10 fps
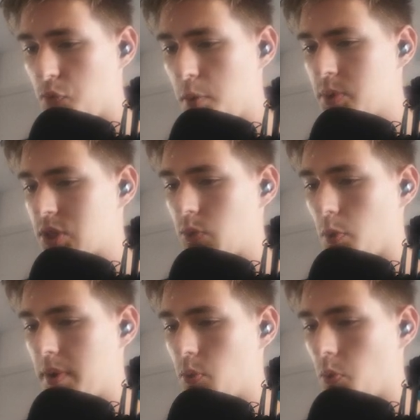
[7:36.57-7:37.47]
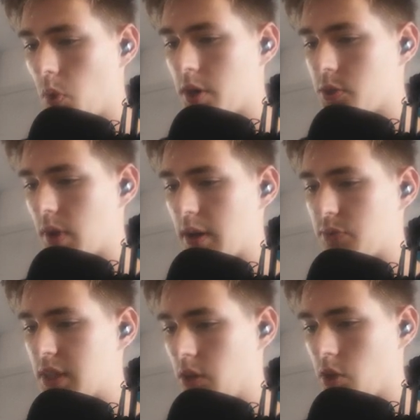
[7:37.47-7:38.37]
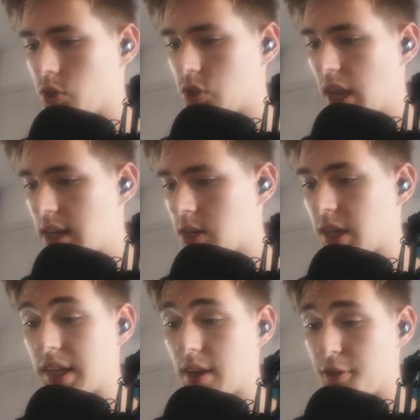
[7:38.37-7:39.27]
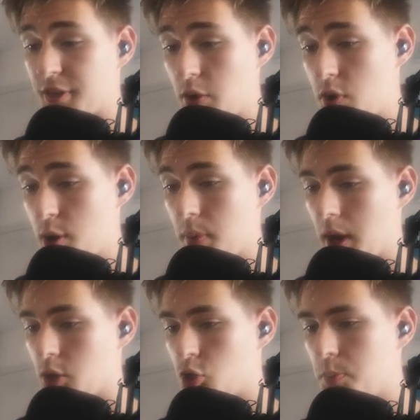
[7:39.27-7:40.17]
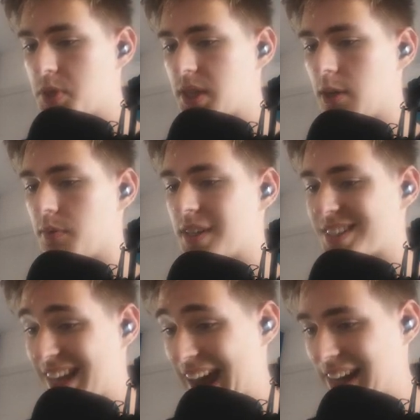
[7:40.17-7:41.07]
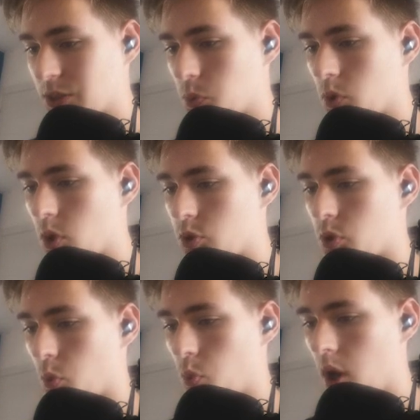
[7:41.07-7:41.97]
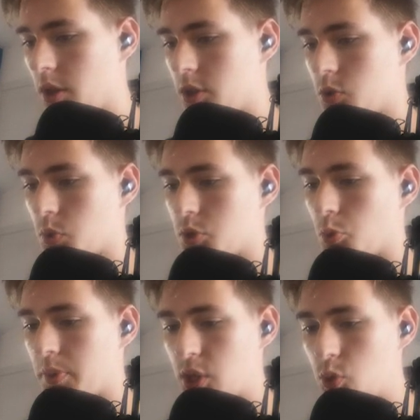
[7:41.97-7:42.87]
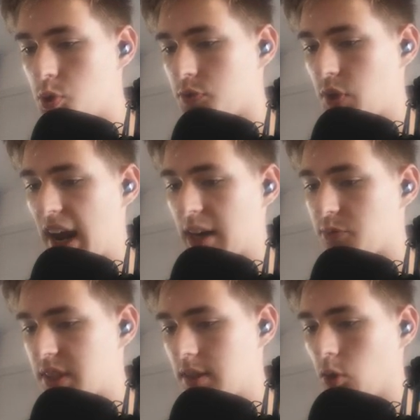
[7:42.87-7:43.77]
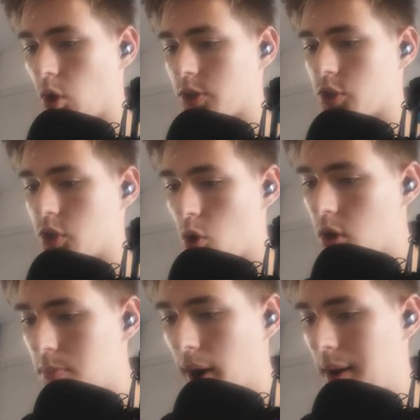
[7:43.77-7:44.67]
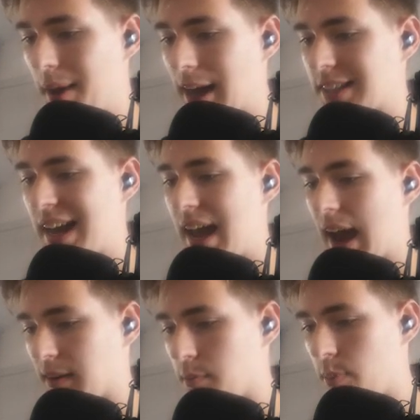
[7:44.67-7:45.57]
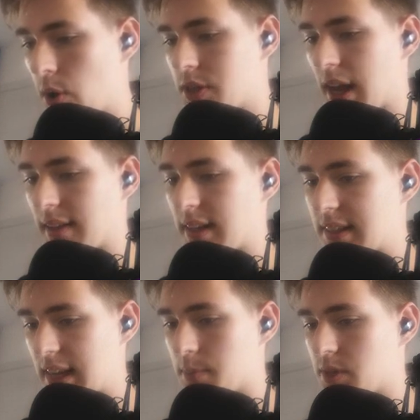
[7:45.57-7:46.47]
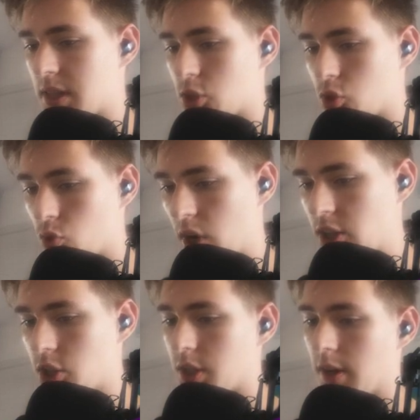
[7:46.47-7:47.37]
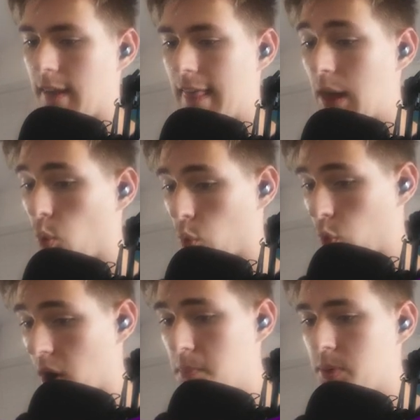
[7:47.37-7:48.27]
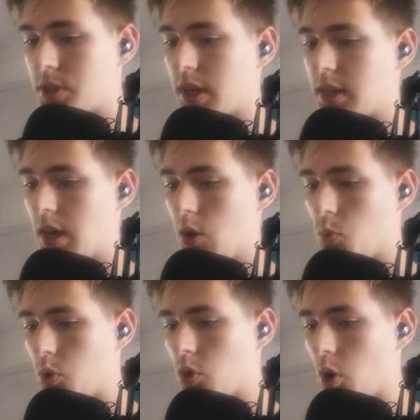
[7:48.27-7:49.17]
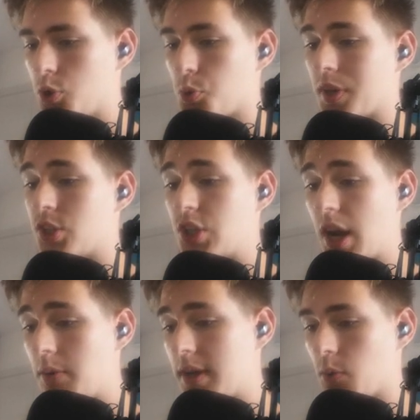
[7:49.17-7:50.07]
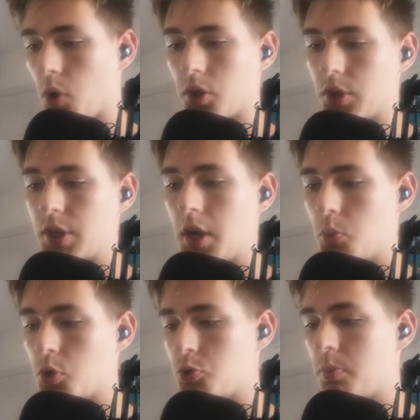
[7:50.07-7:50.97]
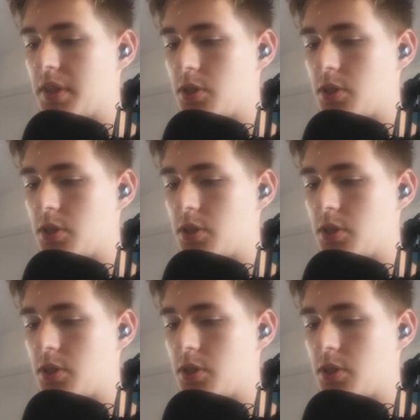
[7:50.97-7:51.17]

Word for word: 4% will be rewarded to NFT launch stakers in Ethereum. 2% of this tax will go to the wallet, which will be used for NFT launch token buybacks and burned at the team's discretion. 1% will go to a charity wallet, which will